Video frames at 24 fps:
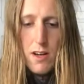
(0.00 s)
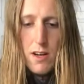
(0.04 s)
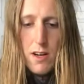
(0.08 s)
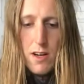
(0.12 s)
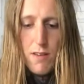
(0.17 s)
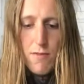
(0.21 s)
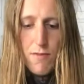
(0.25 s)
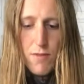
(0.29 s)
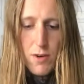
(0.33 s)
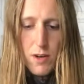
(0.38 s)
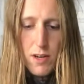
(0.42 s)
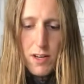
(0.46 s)

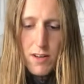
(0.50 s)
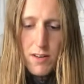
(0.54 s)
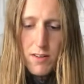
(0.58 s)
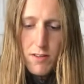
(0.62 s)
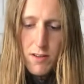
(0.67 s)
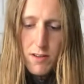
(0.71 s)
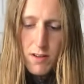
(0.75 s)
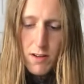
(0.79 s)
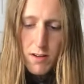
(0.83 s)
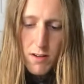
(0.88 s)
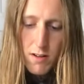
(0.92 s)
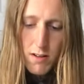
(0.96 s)
if you
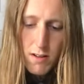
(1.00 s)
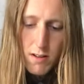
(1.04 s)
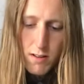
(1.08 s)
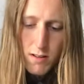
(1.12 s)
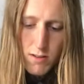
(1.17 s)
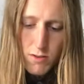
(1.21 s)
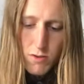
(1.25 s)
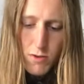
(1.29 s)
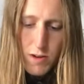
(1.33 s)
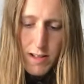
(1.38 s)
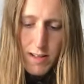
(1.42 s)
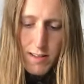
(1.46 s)
can
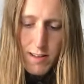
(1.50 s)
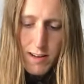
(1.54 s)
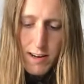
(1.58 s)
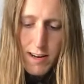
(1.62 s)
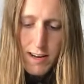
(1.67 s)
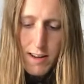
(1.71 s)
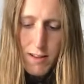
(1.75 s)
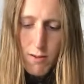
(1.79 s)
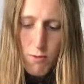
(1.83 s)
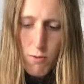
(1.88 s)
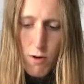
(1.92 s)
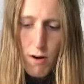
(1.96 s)
translate
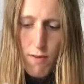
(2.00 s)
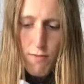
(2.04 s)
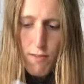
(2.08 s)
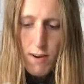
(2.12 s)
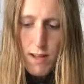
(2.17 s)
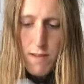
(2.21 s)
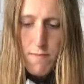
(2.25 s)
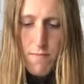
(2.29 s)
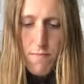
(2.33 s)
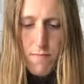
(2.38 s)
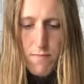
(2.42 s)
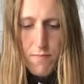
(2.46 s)
it
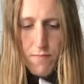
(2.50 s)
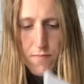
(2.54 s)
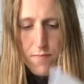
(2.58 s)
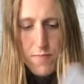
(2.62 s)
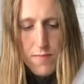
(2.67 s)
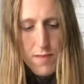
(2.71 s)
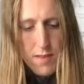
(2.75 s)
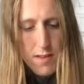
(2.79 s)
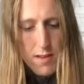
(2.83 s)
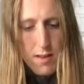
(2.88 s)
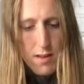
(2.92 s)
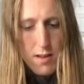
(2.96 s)
roughly.
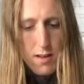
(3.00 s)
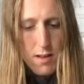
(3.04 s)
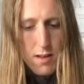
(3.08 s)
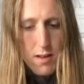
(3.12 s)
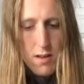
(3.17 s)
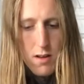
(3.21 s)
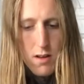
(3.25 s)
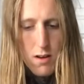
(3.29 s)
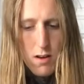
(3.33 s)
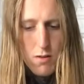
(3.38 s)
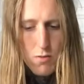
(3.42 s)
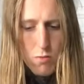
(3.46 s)

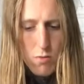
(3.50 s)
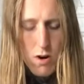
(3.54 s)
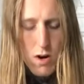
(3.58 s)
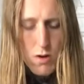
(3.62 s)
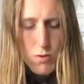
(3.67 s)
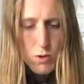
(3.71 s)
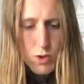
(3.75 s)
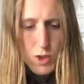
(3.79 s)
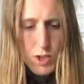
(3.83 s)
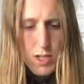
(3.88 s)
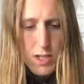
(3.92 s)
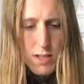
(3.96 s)
Wow,
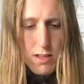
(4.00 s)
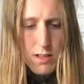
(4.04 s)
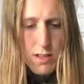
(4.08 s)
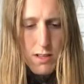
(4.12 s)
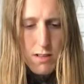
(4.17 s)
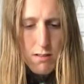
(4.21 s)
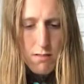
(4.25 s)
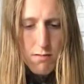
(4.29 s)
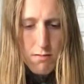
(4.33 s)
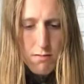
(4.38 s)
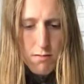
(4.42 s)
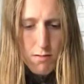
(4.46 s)
shit,
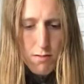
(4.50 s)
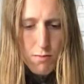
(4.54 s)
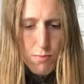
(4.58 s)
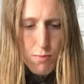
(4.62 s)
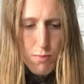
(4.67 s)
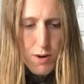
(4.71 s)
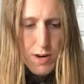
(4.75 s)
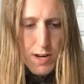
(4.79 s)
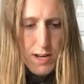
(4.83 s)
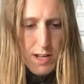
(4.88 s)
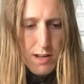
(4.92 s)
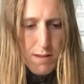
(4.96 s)
this is a
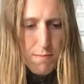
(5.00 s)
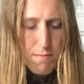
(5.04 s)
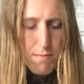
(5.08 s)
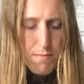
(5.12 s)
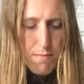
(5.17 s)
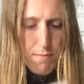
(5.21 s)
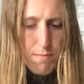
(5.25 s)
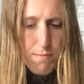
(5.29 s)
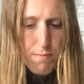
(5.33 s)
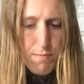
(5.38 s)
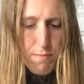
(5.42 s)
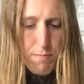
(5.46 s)
pretty
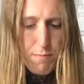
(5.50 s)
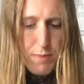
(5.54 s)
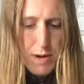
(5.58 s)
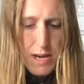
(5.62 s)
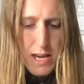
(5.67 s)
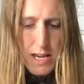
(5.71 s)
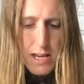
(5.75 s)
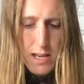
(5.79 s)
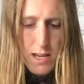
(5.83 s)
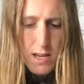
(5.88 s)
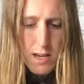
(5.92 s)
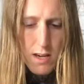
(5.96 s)

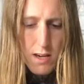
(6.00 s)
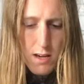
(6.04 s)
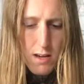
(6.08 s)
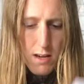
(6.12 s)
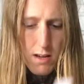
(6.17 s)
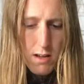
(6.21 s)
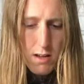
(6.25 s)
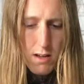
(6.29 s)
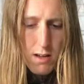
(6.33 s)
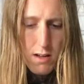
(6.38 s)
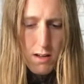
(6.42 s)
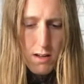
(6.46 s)
big
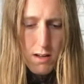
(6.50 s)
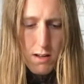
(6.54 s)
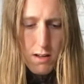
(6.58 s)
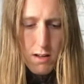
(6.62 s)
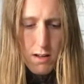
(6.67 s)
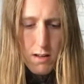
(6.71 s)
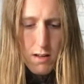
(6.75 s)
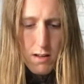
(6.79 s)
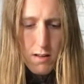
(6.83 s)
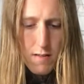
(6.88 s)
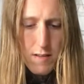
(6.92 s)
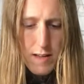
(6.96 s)

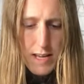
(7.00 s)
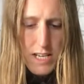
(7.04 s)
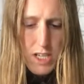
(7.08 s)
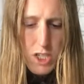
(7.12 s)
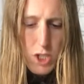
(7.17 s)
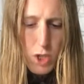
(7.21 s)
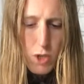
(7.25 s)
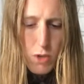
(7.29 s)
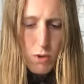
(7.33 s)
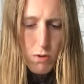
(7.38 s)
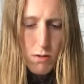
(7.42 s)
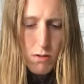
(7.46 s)

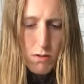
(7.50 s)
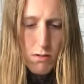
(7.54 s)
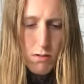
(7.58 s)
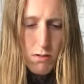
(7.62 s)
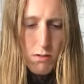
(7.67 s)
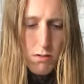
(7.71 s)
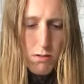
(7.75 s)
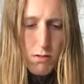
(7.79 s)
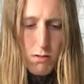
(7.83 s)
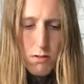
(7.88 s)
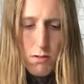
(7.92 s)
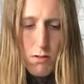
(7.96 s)
issue.
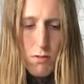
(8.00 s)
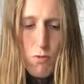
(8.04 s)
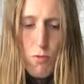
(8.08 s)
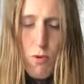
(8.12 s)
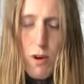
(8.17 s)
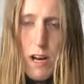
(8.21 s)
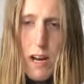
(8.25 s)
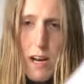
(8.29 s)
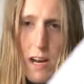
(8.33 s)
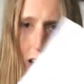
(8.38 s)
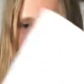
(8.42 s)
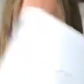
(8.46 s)

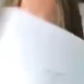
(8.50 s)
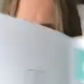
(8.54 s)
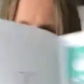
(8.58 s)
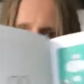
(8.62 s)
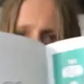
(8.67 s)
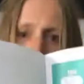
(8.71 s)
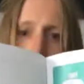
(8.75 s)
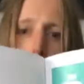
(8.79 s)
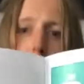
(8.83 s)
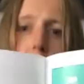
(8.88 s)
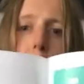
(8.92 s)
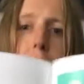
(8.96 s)
Really
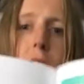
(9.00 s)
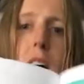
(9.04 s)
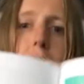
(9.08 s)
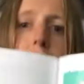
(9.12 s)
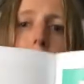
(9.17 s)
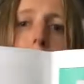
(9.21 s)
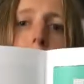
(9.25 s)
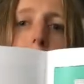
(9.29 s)
like the